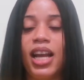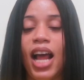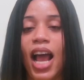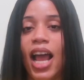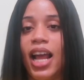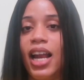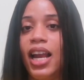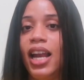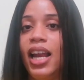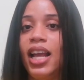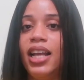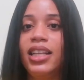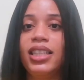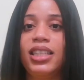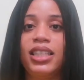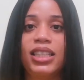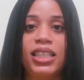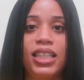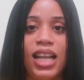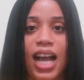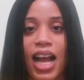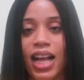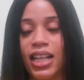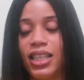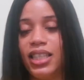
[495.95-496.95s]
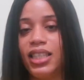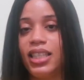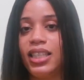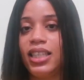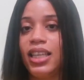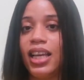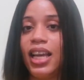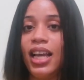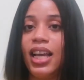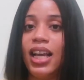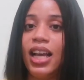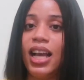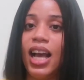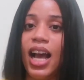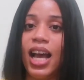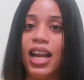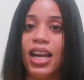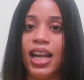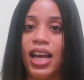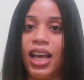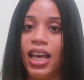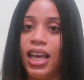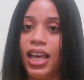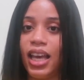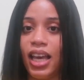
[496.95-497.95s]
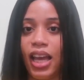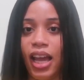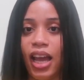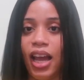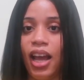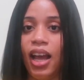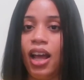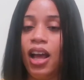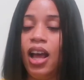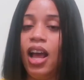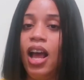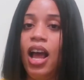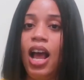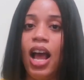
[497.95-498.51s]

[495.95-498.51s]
I learned that in Ghana here.